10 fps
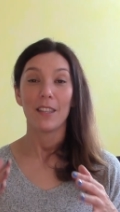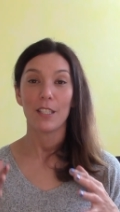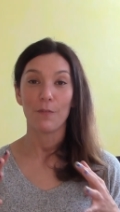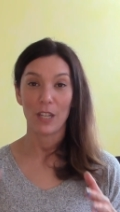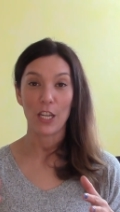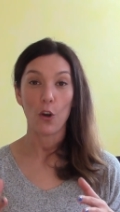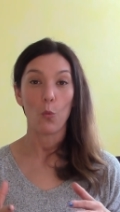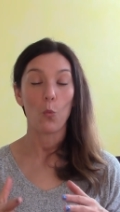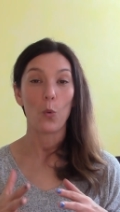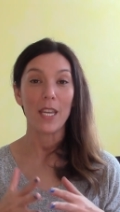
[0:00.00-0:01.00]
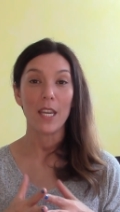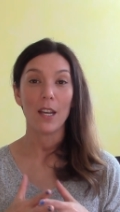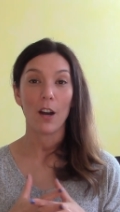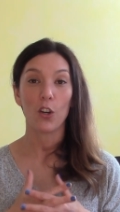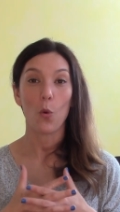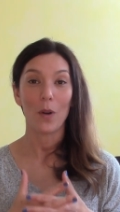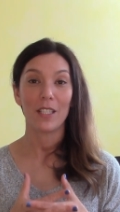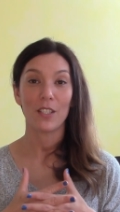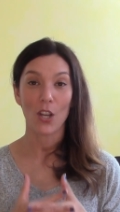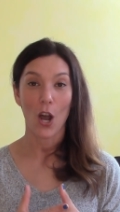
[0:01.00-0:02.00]
this video, we are
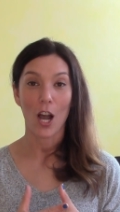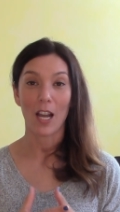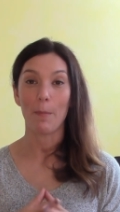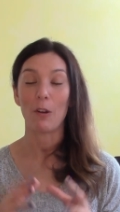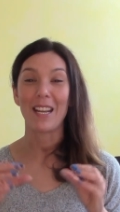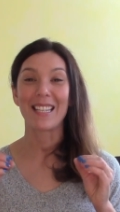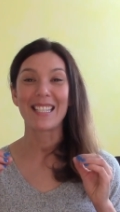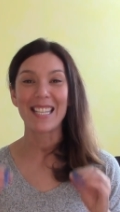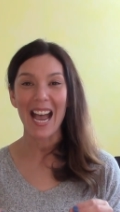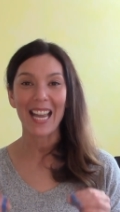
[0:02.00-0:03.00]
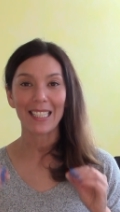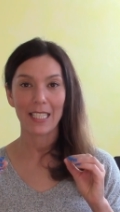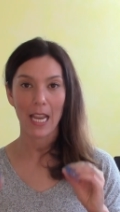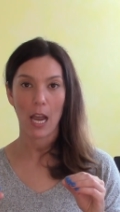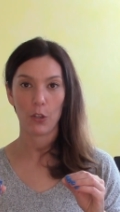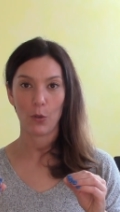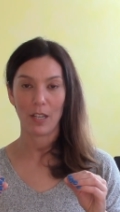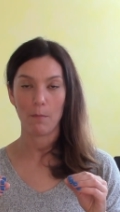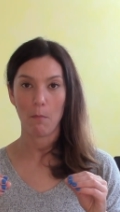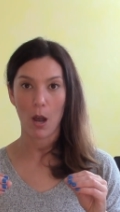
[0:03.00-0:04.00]
going to talk about exactly how you
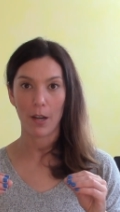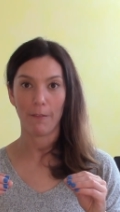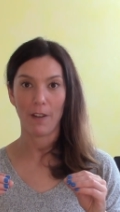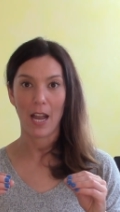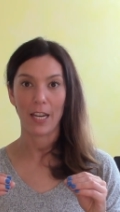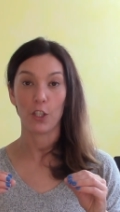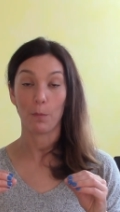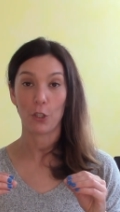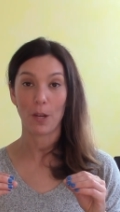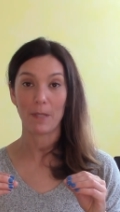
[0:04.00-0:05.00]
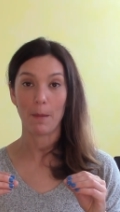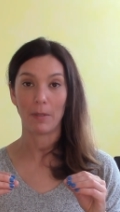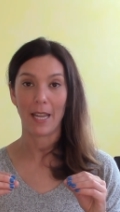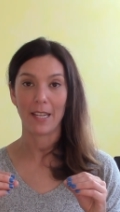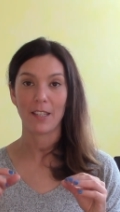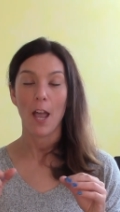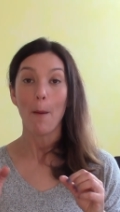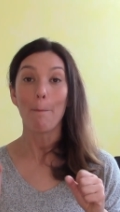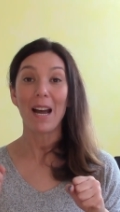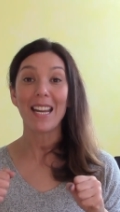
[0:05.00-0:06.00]
can modify your push-ups and planks,
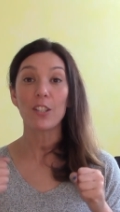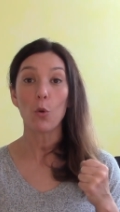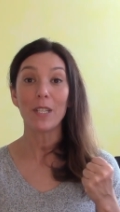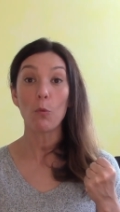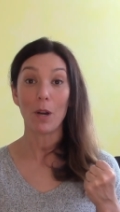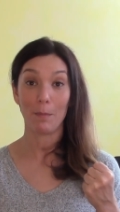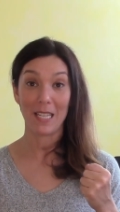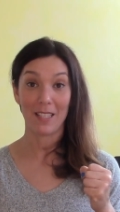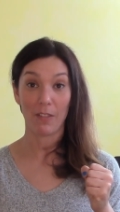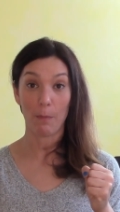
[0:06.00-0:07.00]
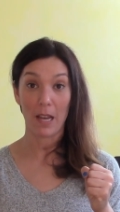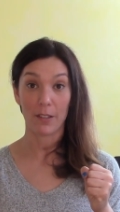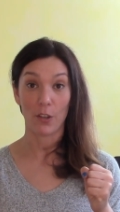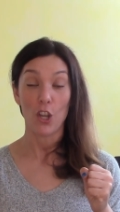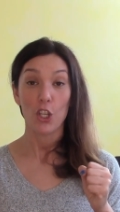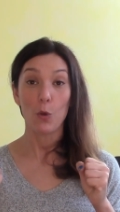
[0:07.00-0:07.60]
but it's only one piece of the puzzle.